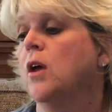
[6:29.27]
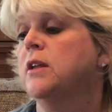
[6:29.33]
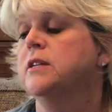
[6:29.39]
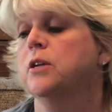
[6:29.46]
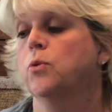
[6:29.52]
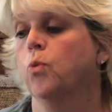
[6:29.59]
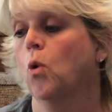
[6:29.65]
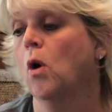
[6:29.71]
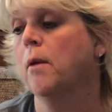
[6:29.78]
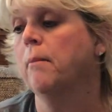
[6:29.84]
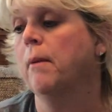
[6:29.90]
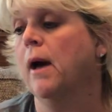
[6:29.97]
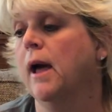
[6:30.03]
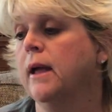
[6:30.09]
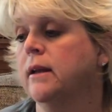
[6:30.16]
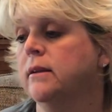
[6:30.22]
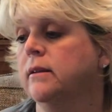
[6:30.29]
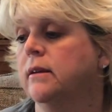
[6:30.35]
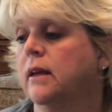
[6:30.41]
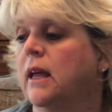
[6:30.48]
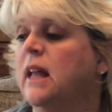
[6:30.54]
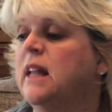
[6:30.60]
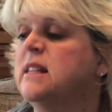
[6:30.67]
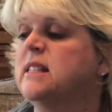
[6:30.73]
Did Roy mind?
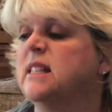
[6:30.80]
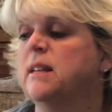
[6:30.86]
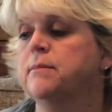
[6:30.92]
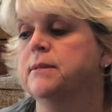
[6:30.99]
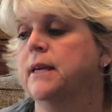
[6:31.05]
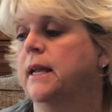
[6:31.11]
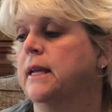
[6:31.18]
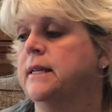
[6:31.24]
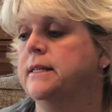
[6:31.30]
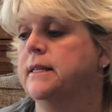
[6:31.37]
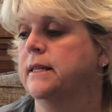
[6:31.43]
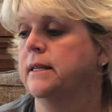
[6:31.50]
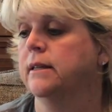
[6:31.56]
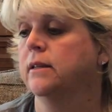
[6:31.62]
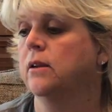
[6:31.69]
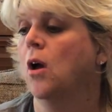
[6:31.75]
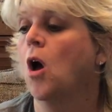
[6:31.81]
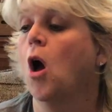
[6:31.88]
It seems that he didn't.